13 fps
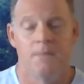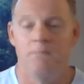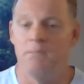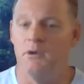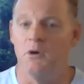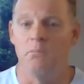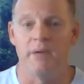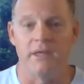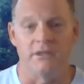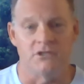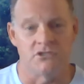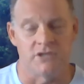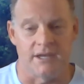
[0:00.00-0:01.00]
Bill
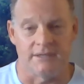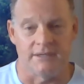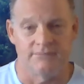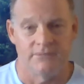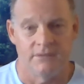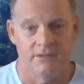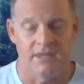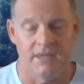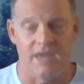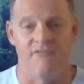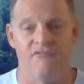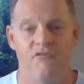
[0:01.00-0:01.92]
Belichick gave